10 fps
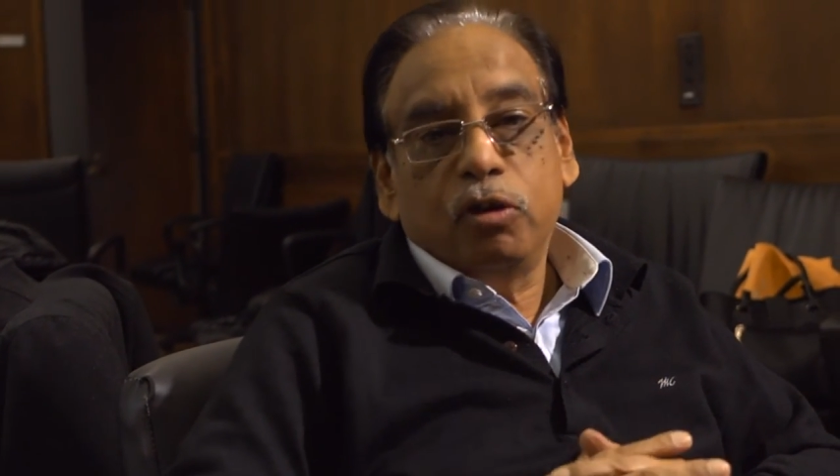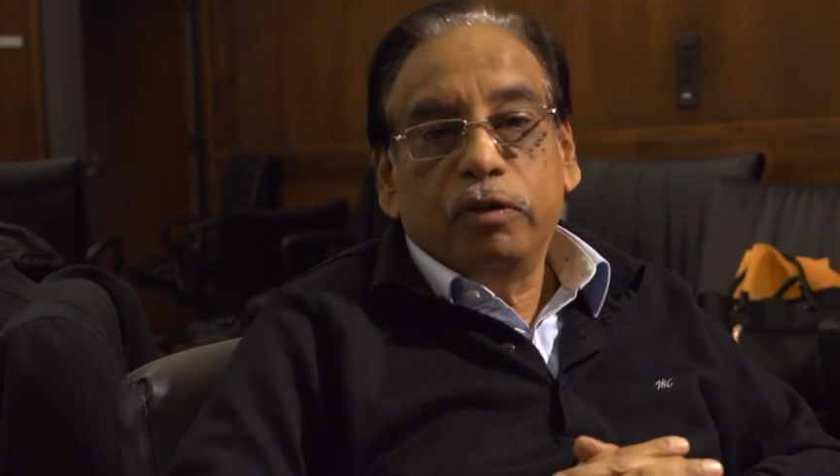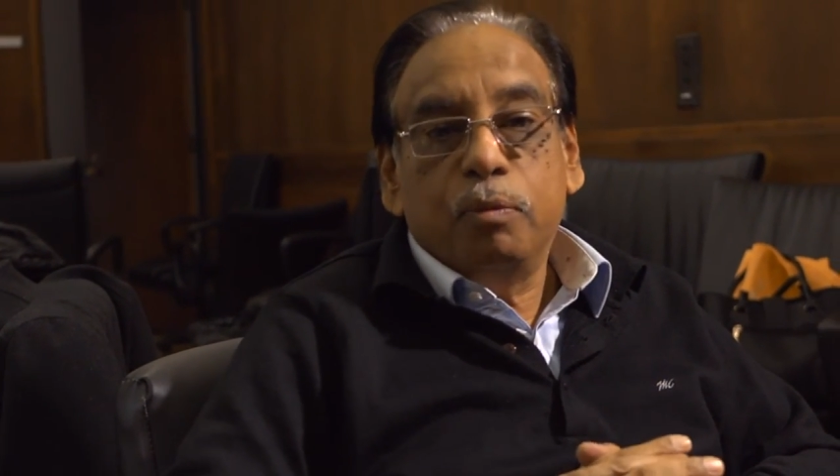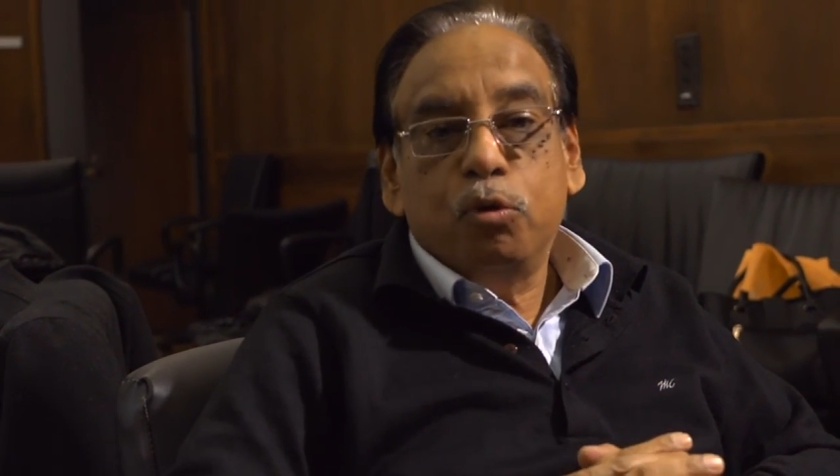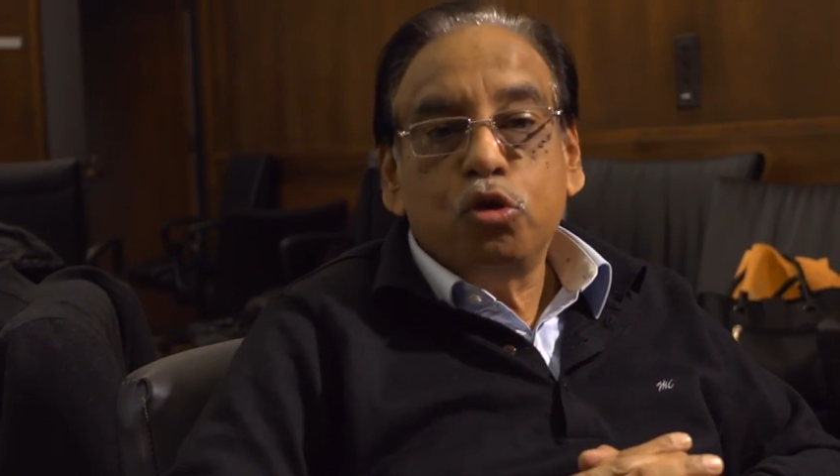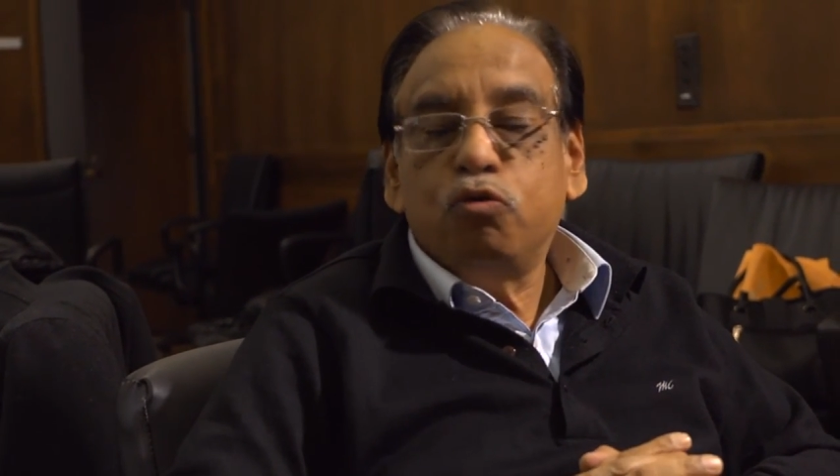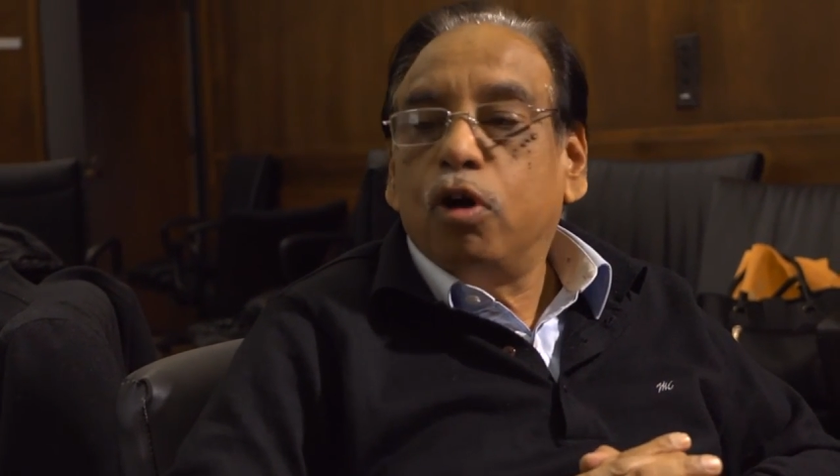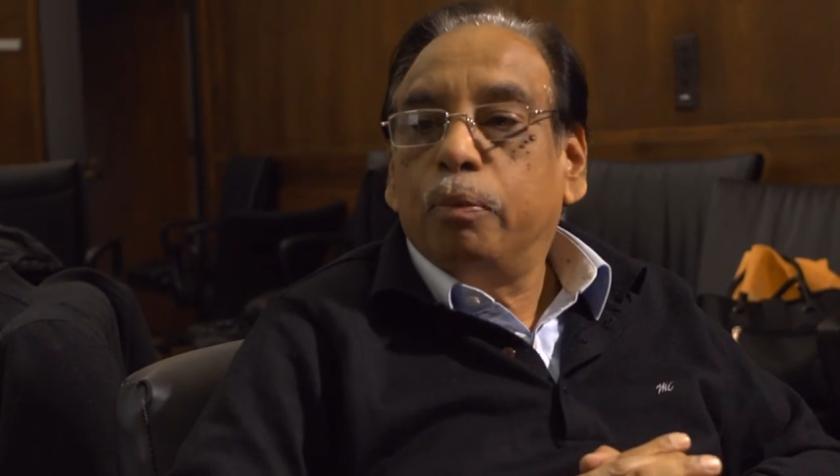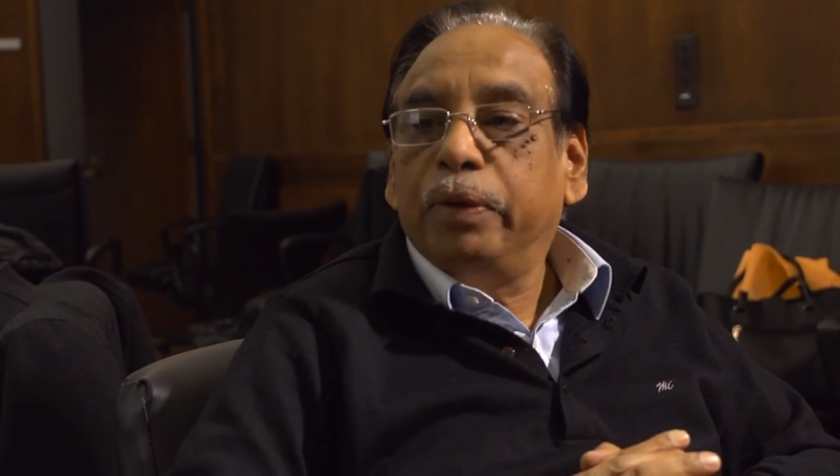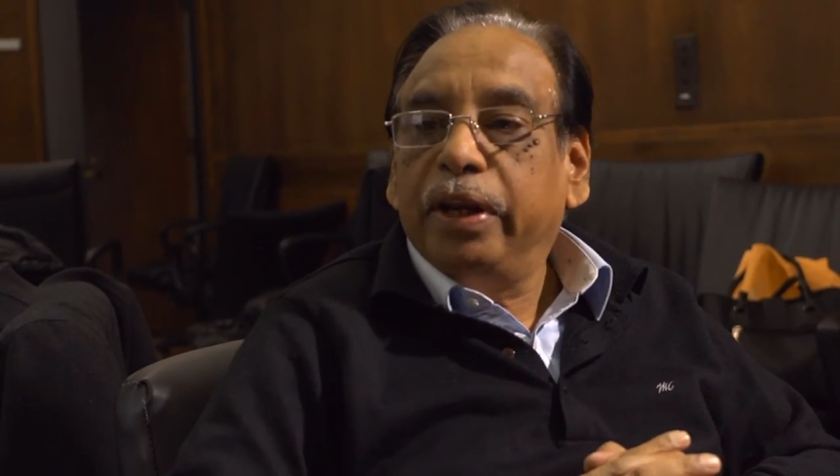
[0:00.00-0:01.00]
of the
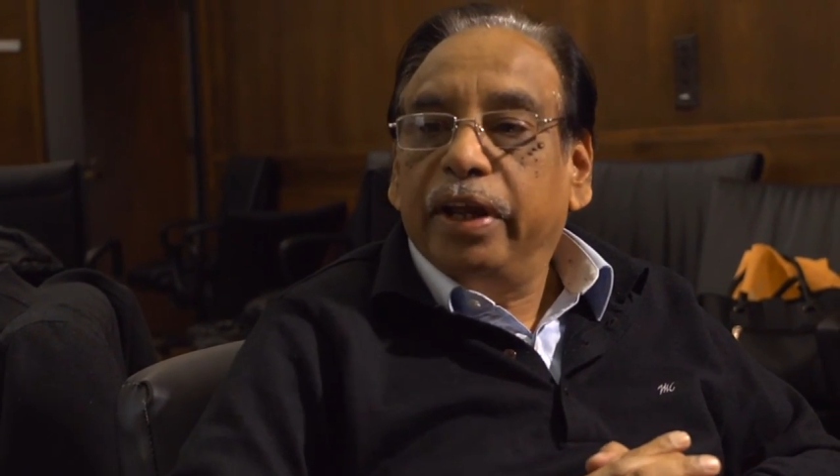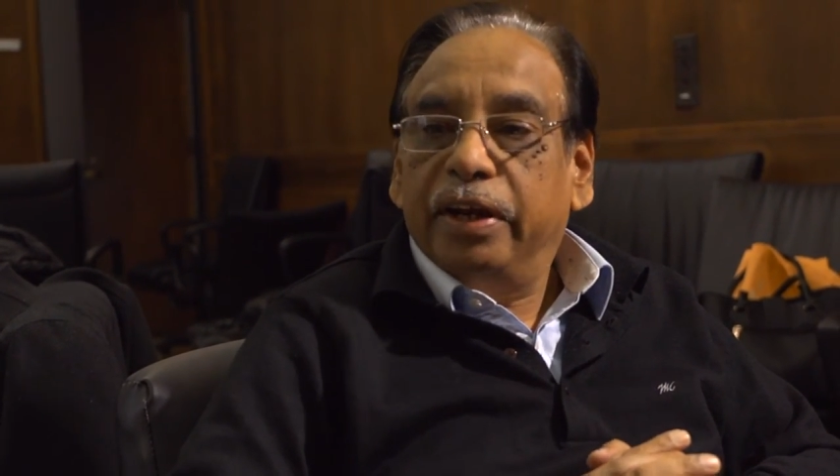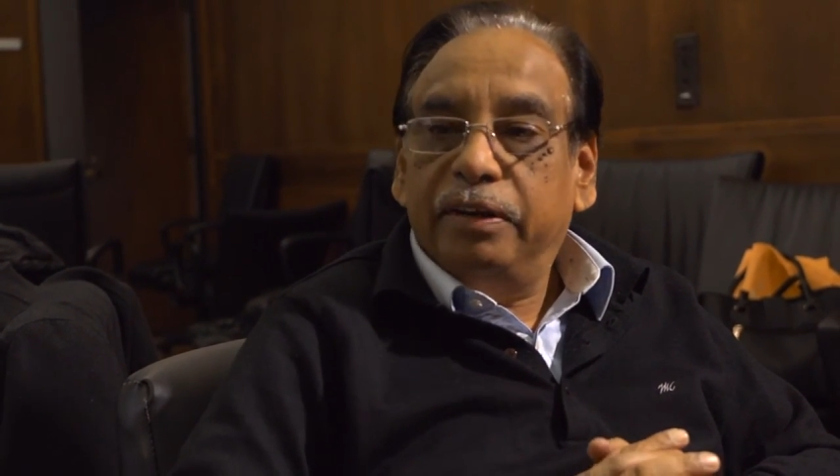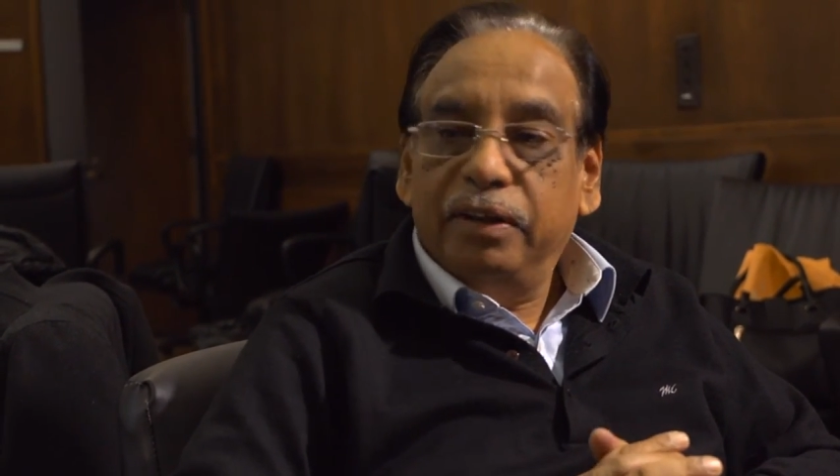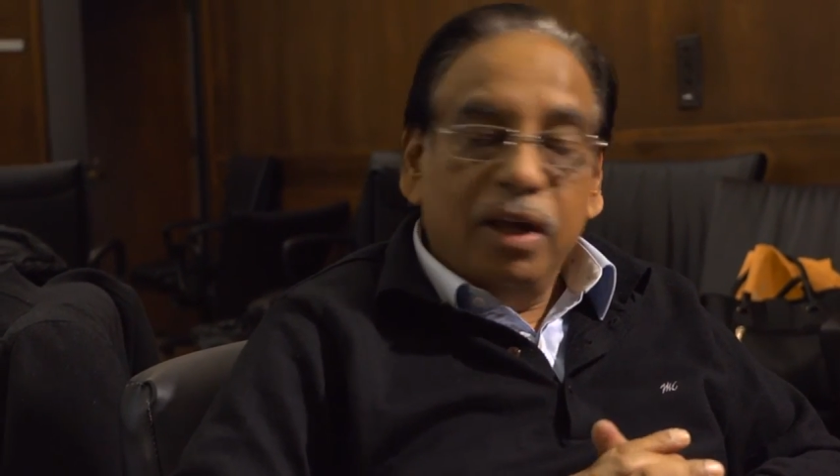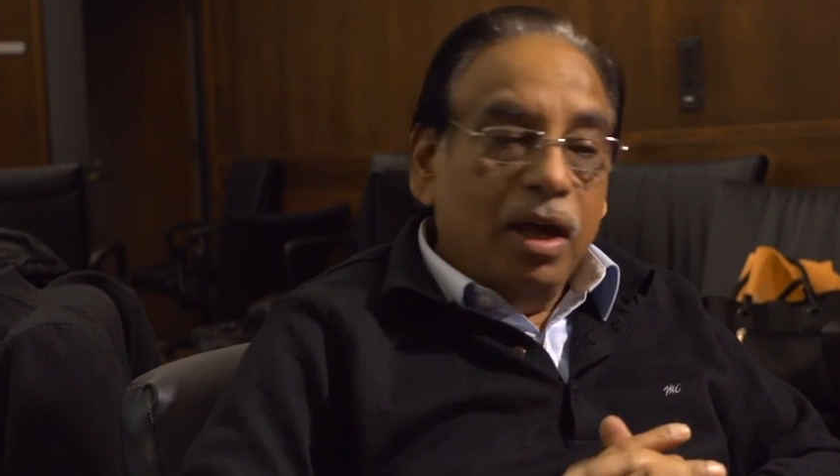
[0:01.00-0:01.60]
post-war period,